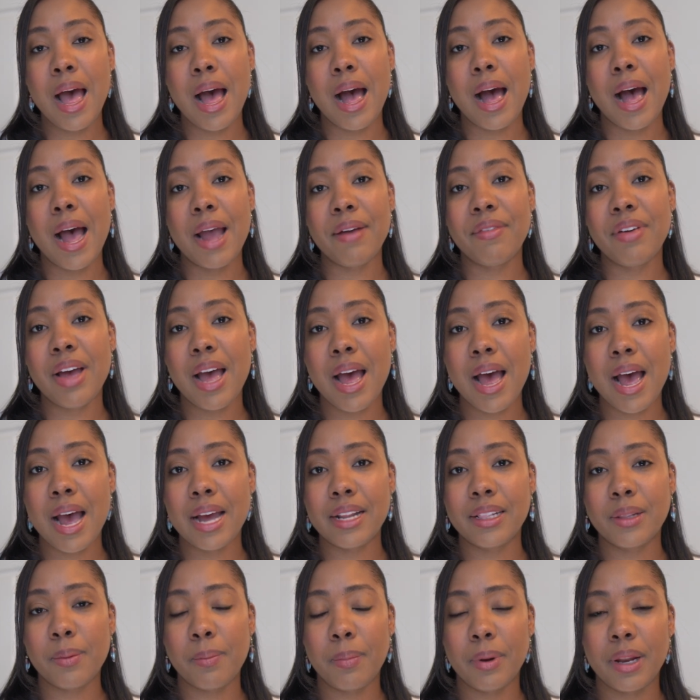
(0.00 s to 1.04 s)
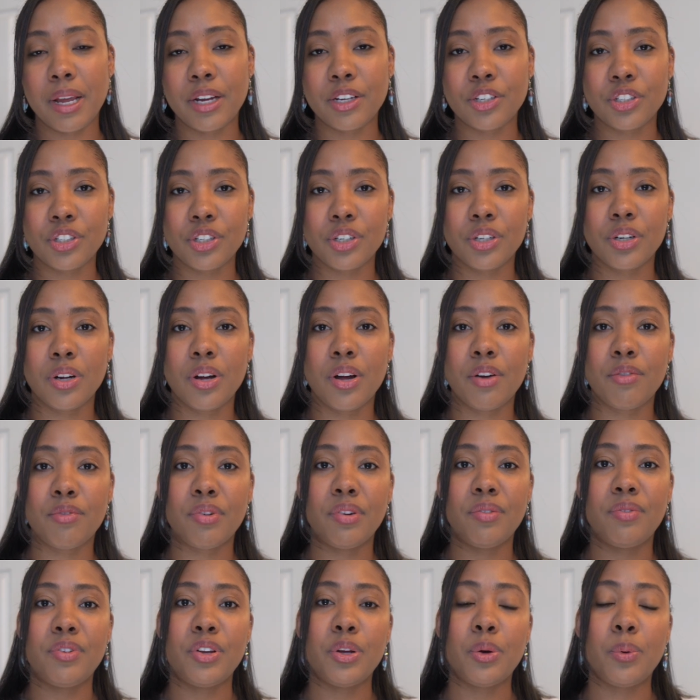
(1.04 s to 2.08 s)
I've had the pleasure of
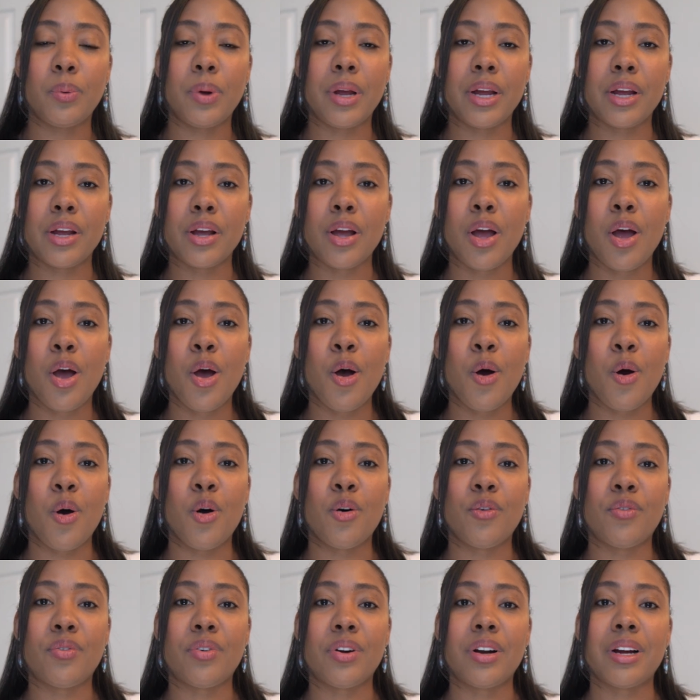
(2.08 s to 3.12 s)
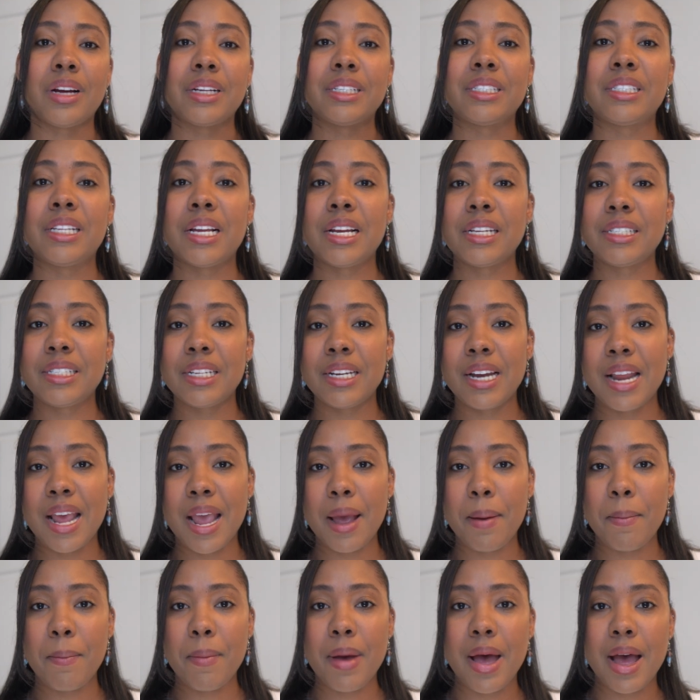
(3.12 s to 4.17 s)
reviewing over a dozen
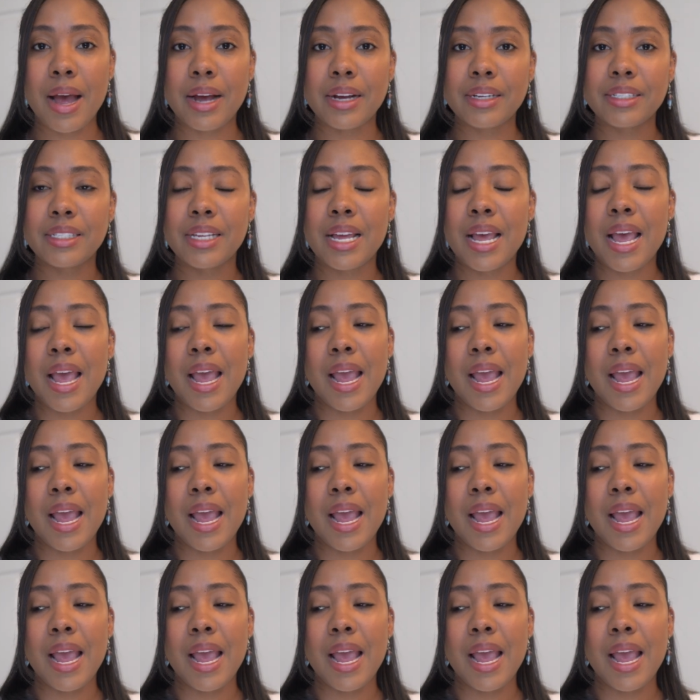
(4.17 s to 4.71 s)
handbags,